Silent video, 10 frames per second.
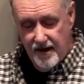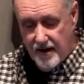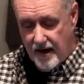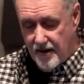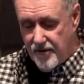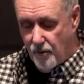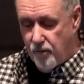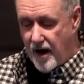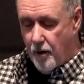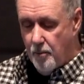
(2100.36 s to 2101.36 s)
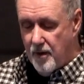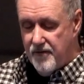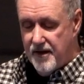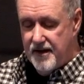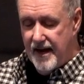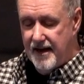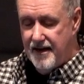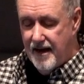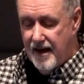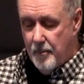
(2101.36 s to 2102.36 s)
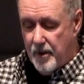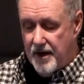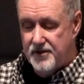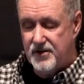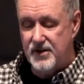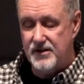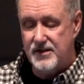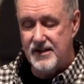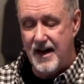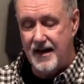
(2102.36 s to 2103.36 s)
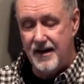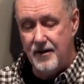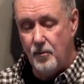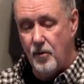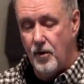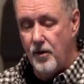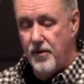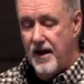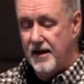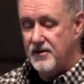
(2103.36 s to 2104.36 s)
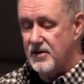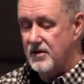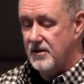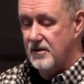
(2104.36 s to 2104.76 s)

uh, the realm of the dead but it's the second word that's